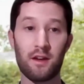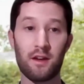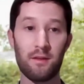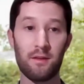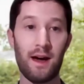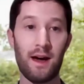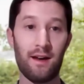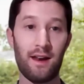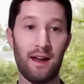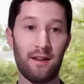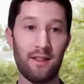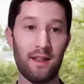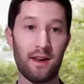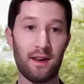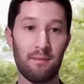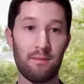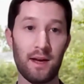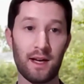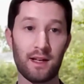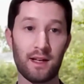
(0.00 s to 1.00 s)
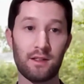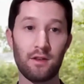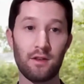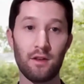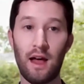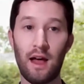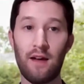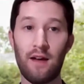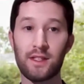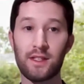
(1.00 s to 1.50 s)
think about how that
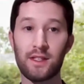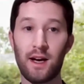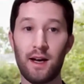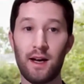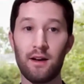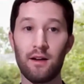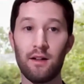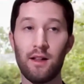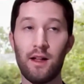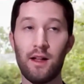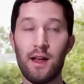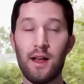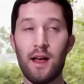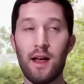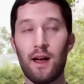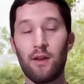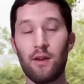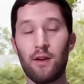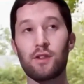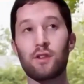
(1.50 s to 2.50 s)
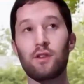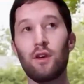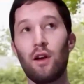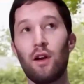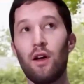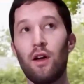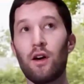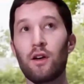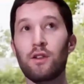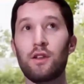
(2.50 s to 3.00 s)
impacts your lifestyle and also
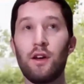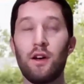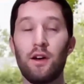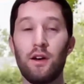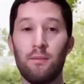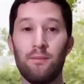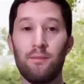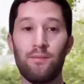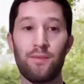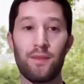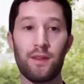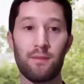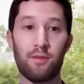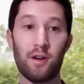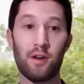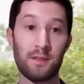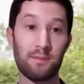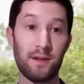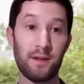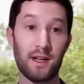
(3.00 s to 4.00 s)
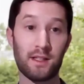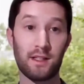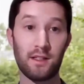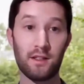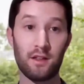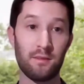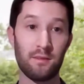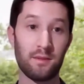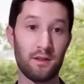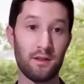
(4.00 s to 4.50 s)
your long-term
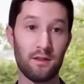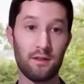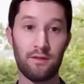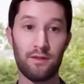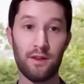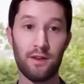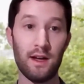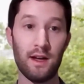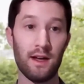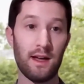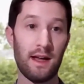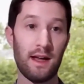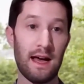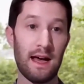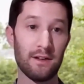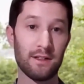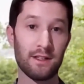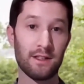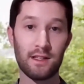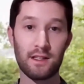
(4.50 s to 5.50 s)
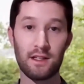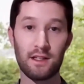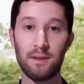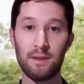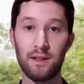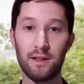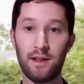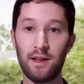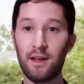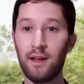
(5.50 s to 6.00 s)
prospects in terms of housing
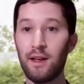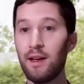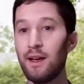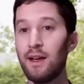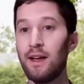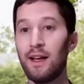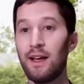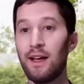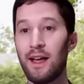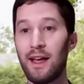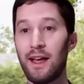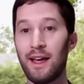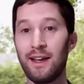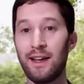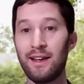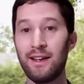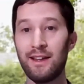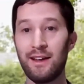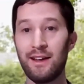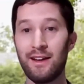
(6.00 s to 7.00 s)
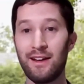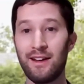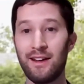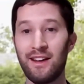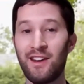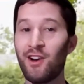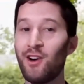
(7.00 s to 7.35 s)
stability. And